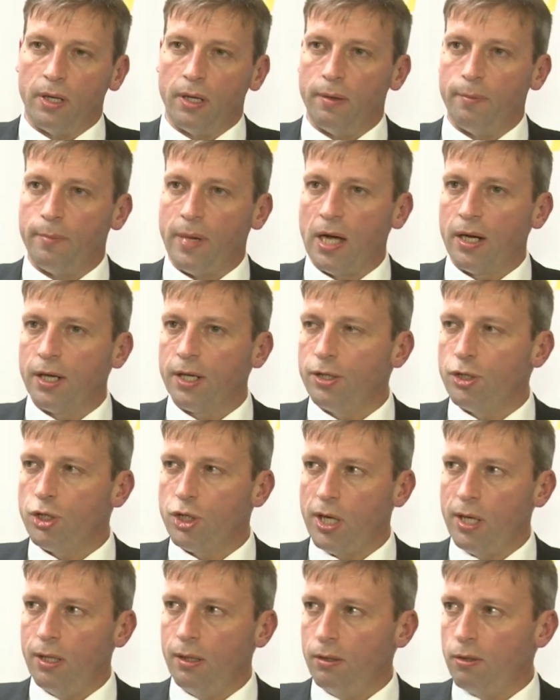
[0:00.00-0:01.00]
market
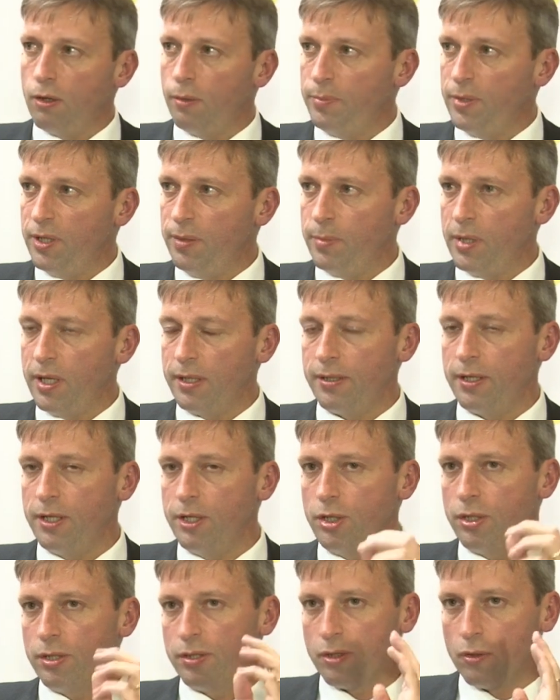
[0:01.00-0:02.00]
channel
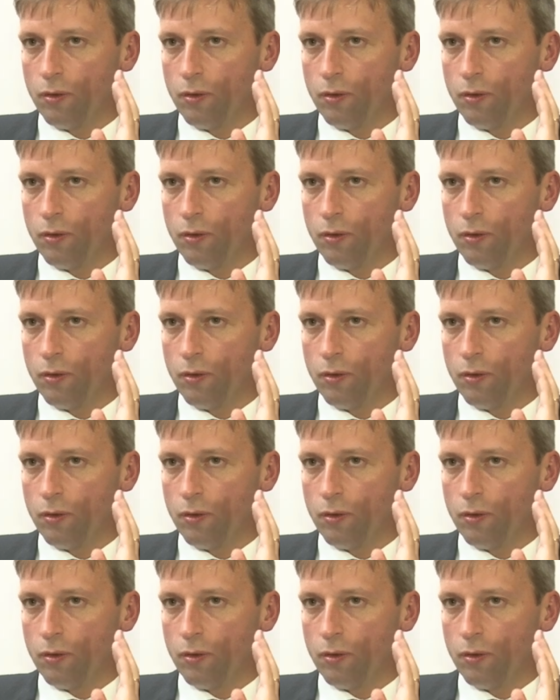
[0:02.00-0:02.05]
optimization.